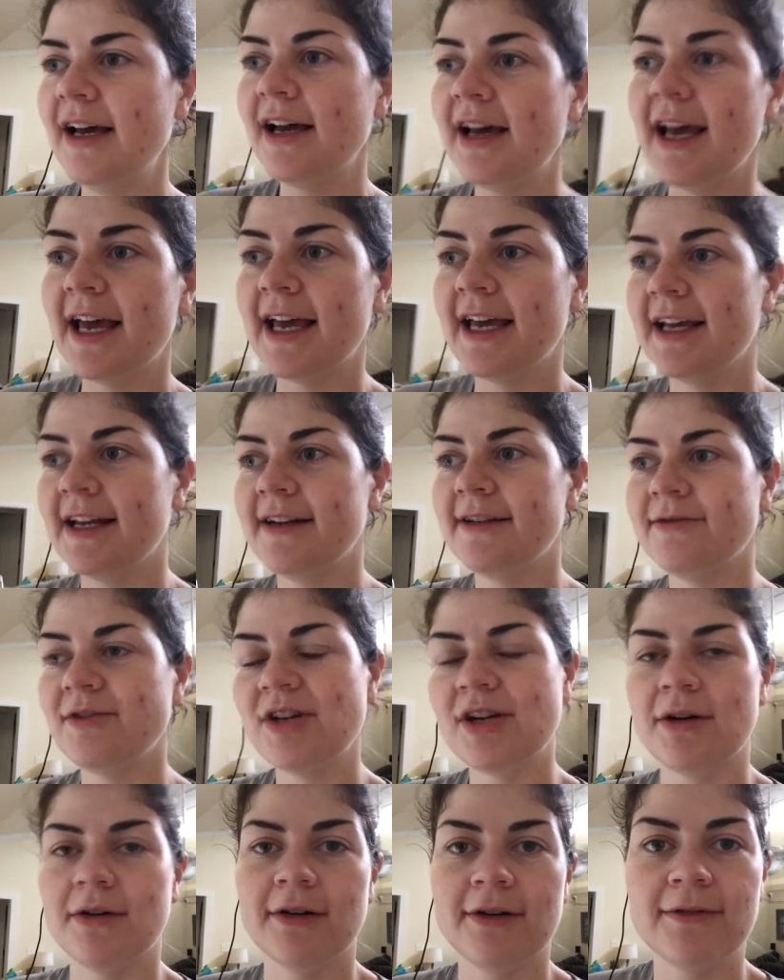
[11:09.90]
And, you
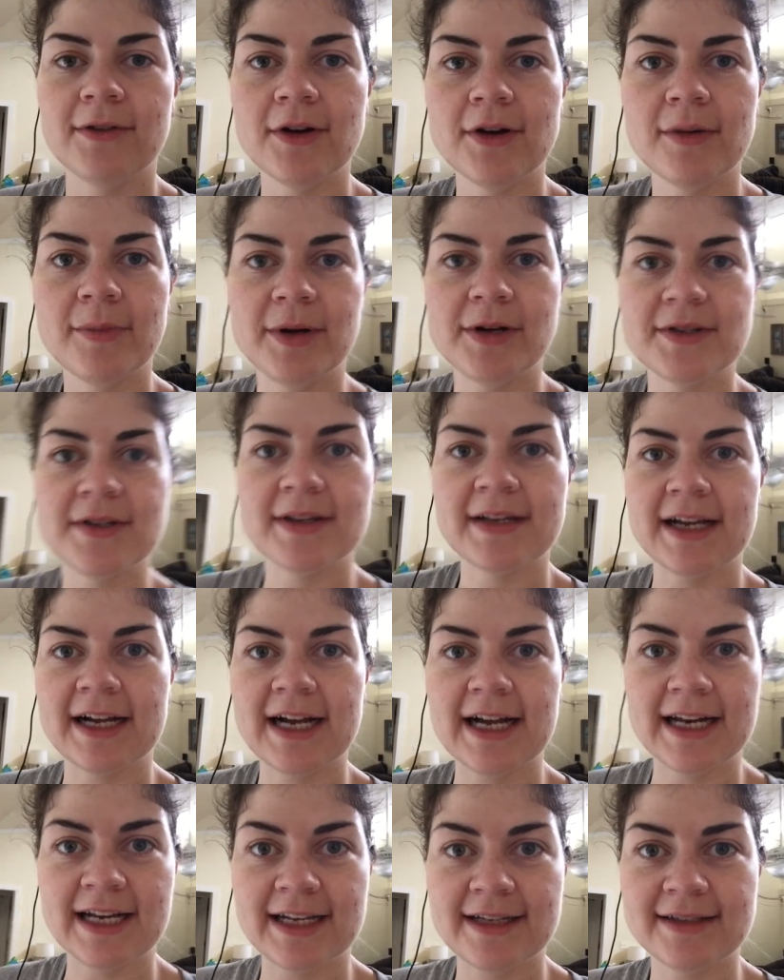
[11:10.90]
know, if you're a person that
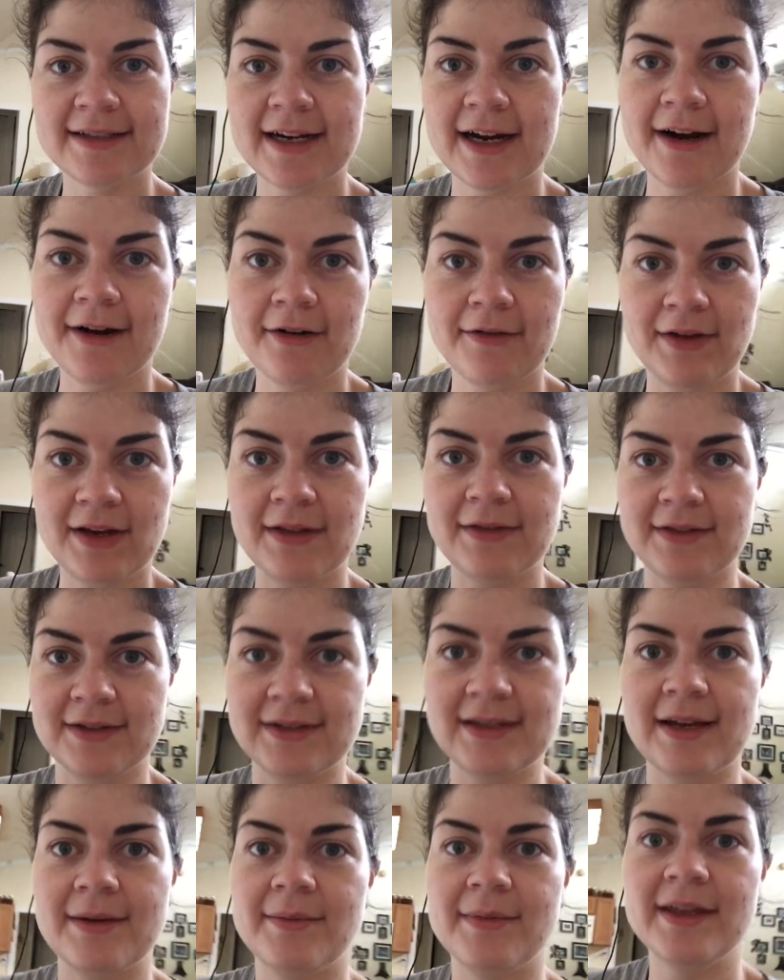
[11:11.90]
kind of gets tired of eating the
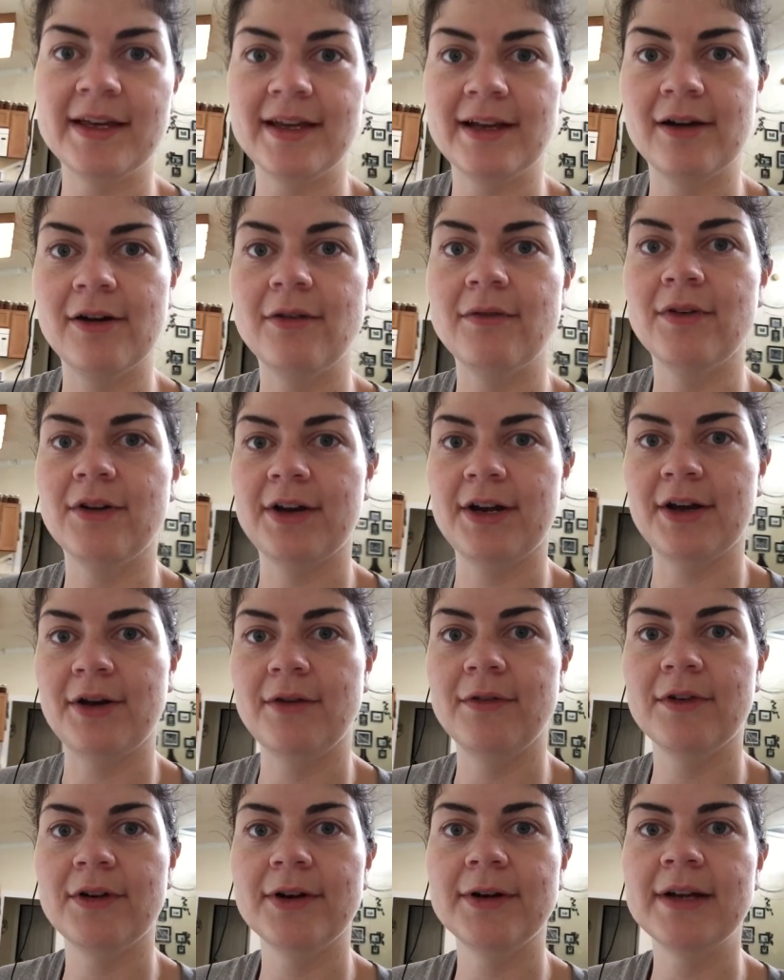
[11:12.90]
same thing over and
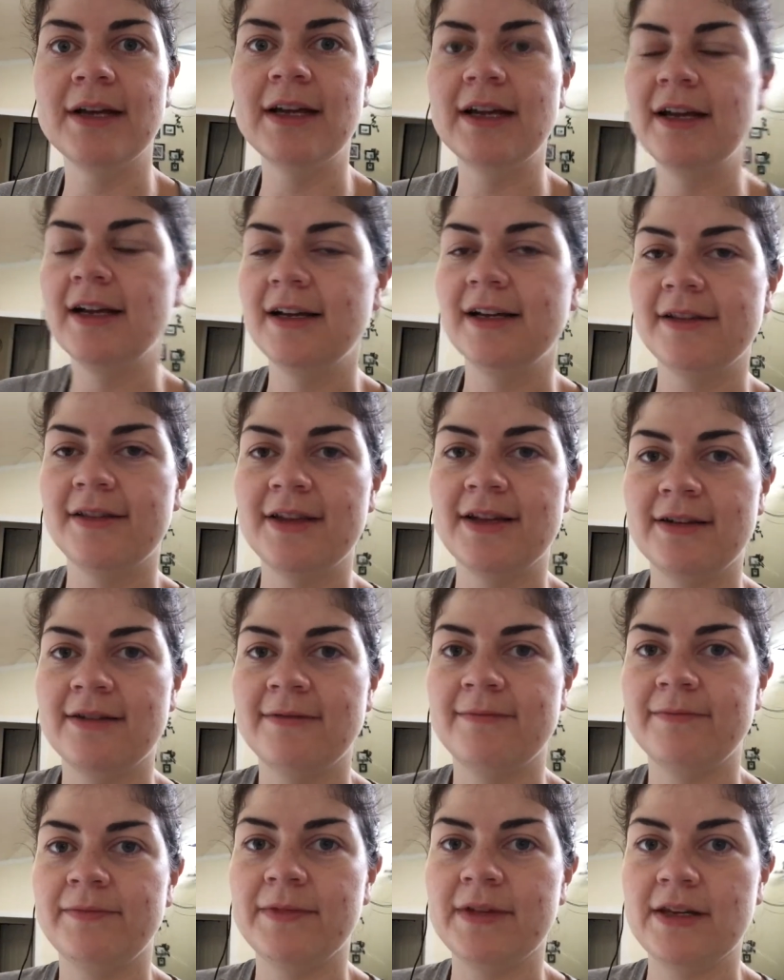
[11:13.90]
over,
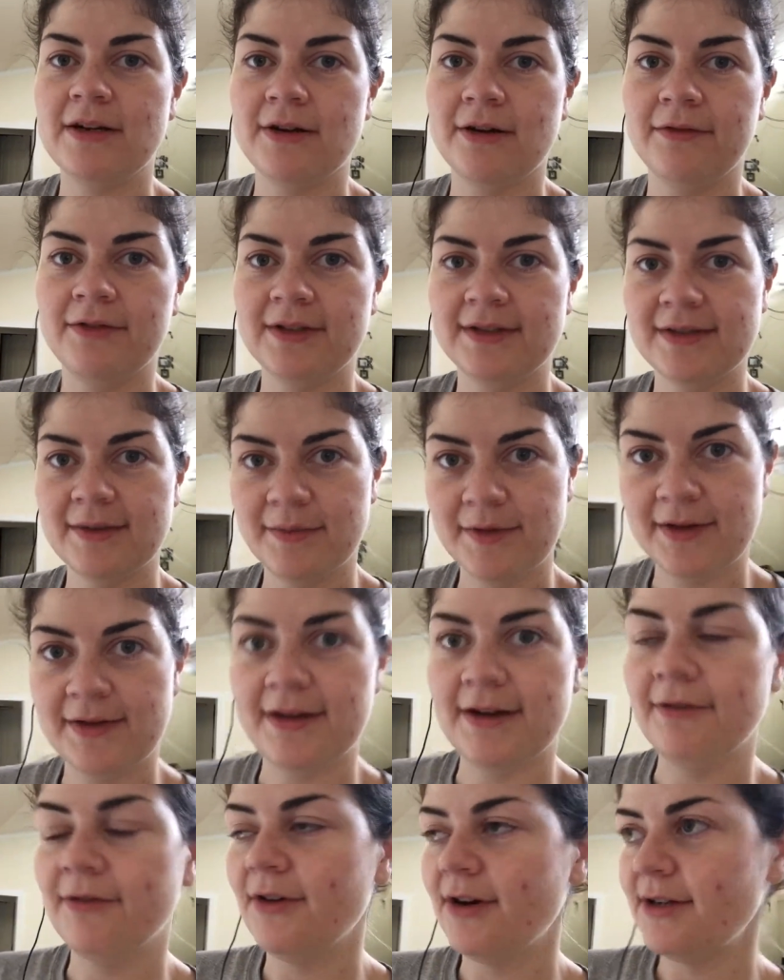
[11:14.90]
then, you know, if it's something
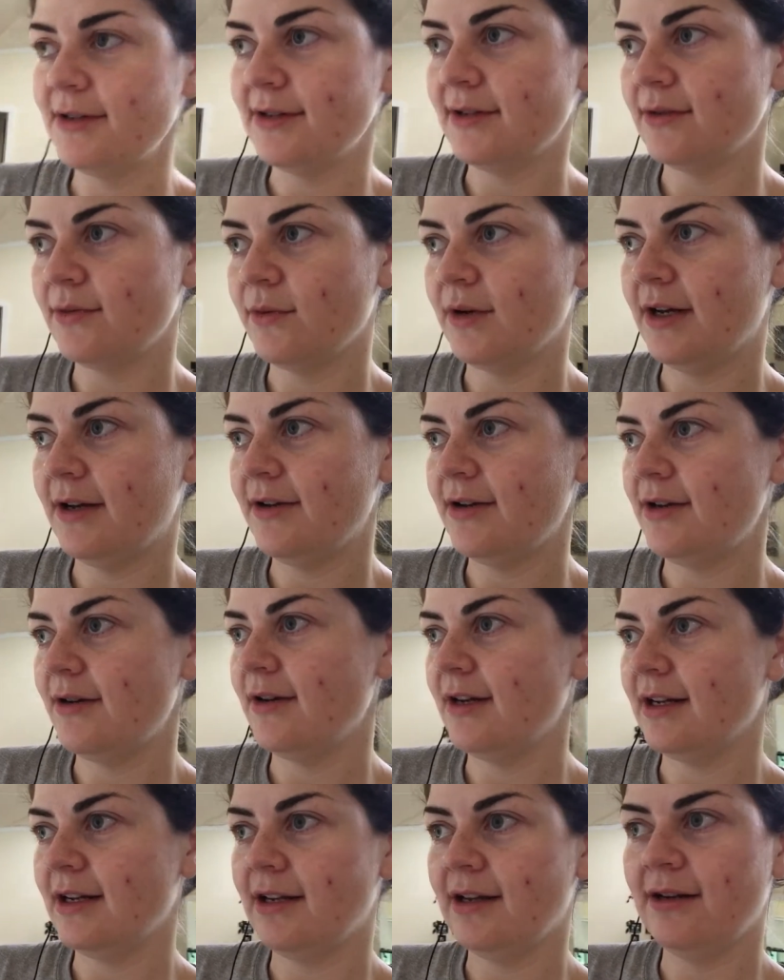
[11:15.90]
that freezes well, you
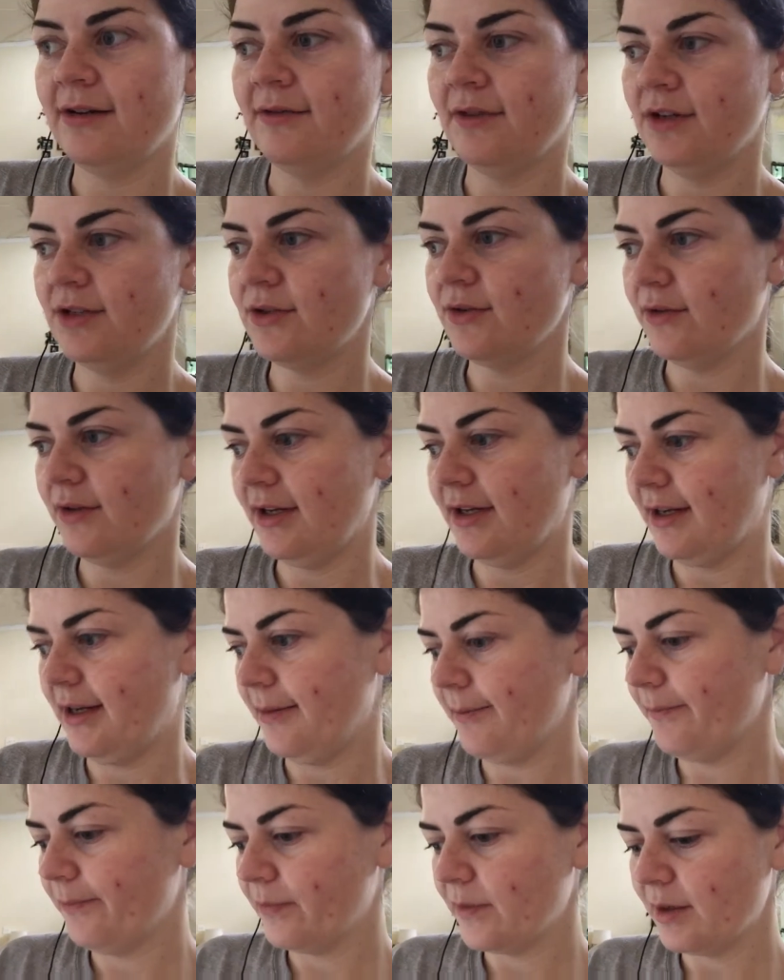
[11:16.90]
can individually
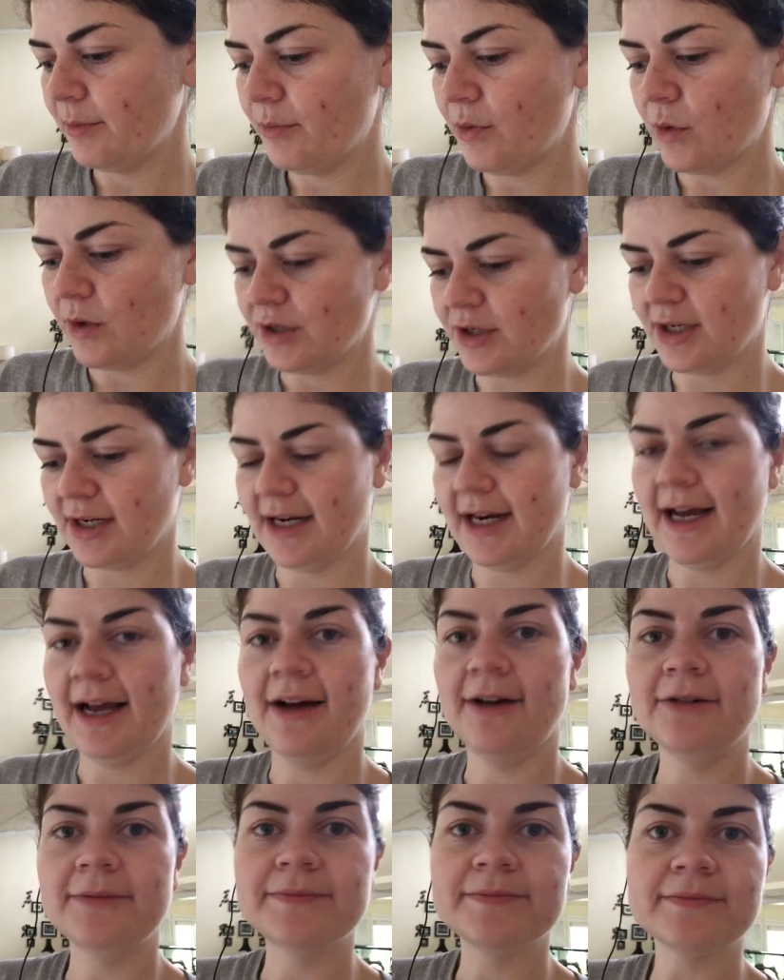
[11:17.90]
portion it
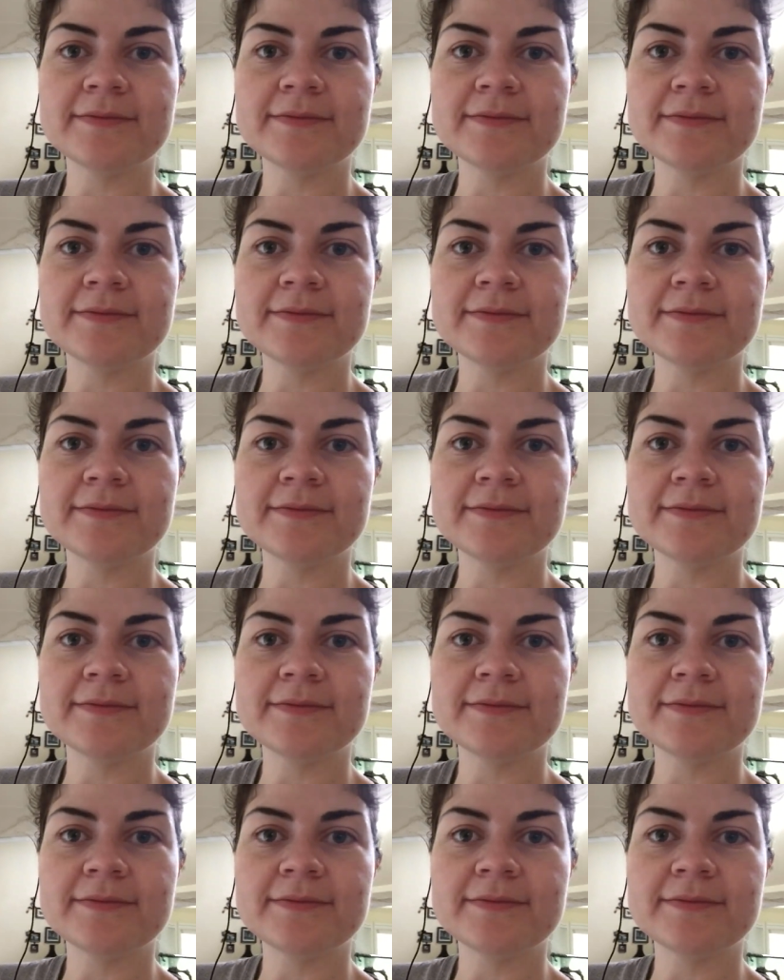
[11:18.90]
out